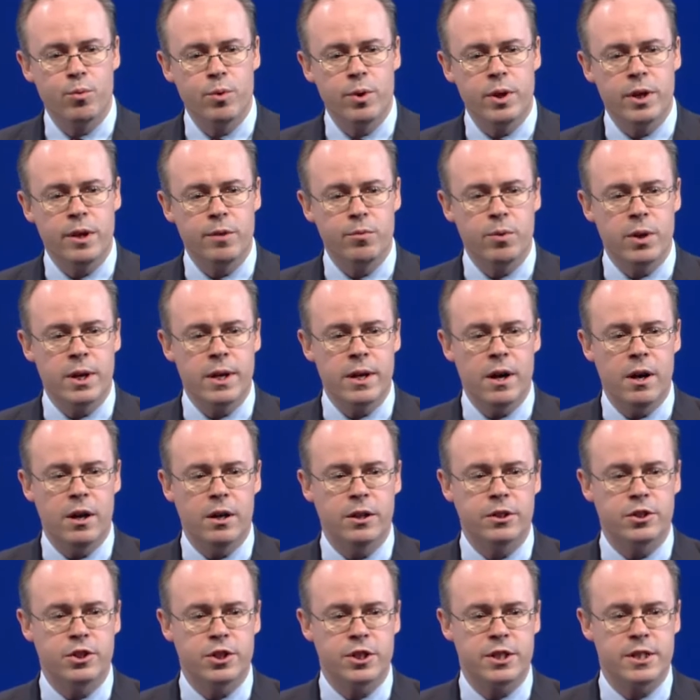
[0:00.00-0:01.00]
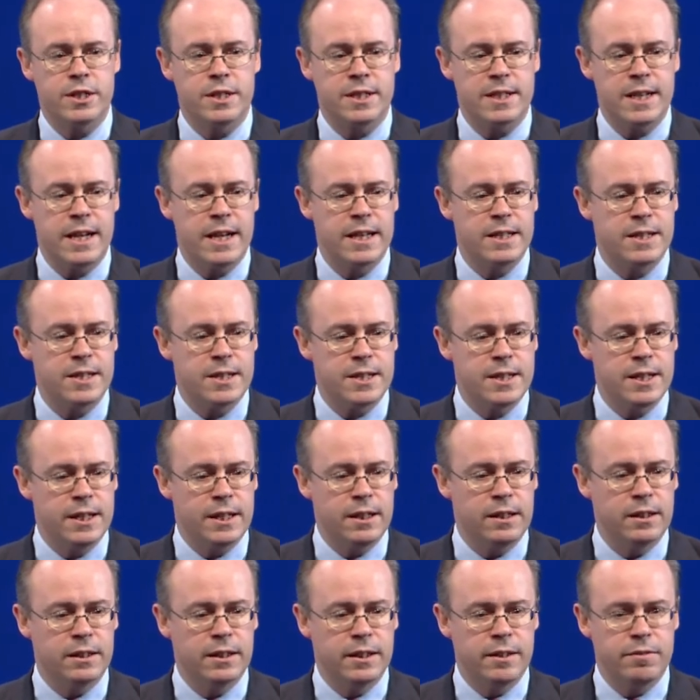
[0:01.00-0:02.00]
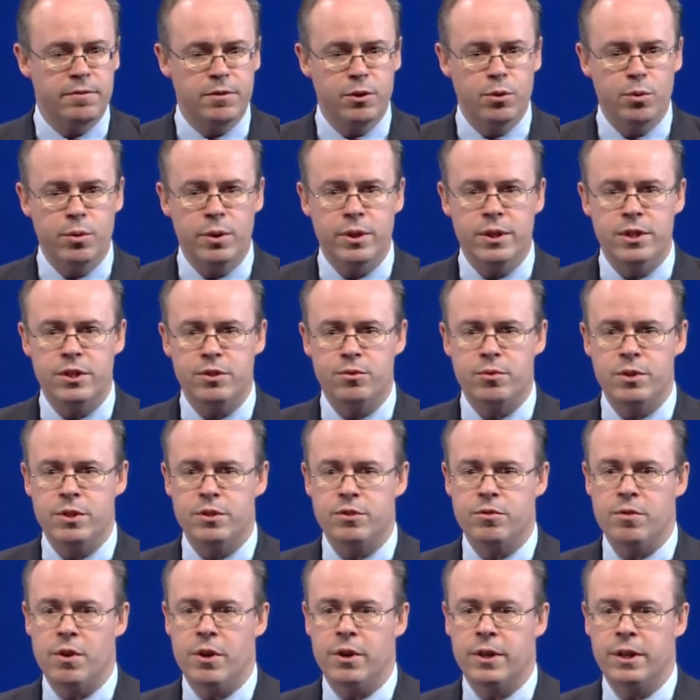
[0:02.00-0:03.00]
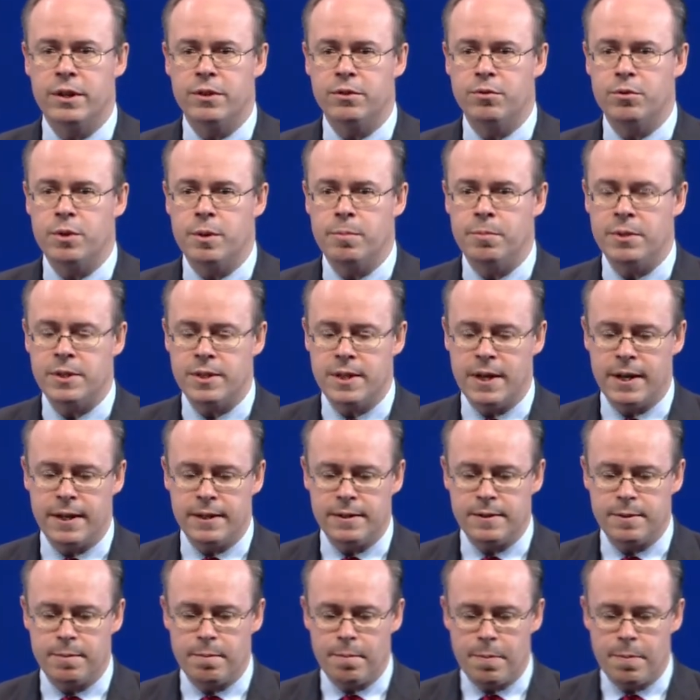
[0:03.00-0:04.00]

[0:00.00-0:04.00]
really, really hard just to stand still if your industry is growing at 3%.